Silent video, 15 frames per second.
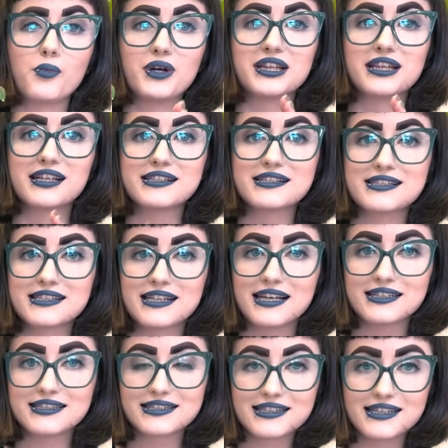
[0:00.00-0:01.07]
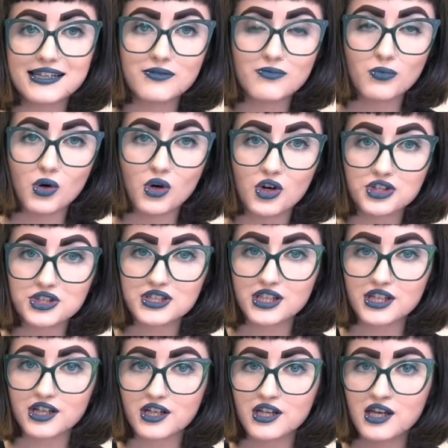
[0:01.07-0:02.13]
when they sit in
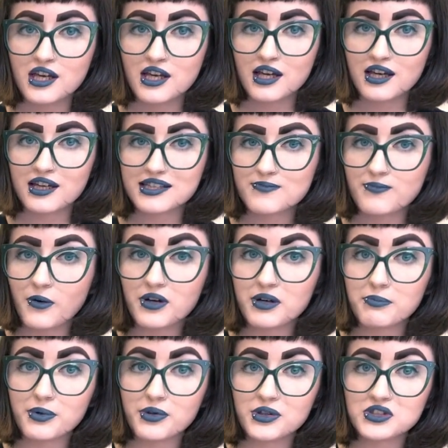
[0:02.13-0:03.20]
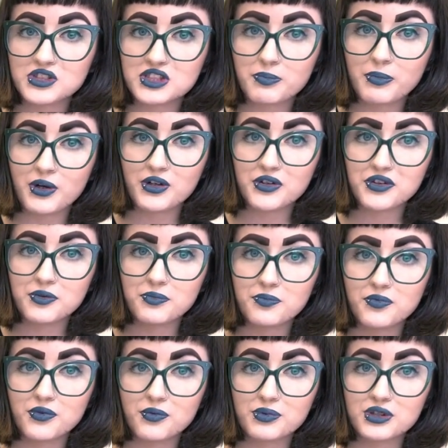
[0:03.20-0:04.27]
water. It's very important to pot
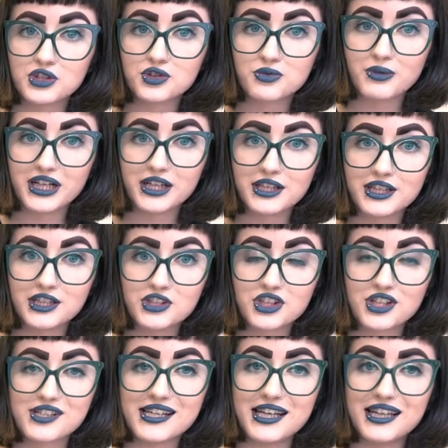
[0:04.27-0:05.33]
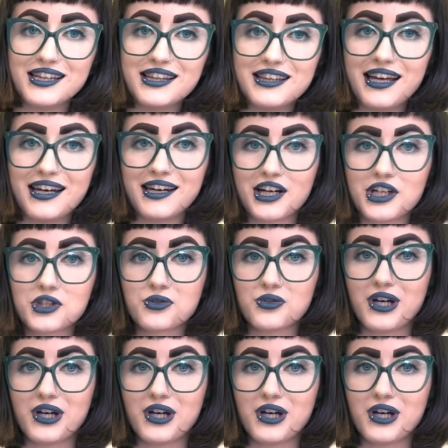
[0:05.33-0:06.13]
them with drainage because in their natural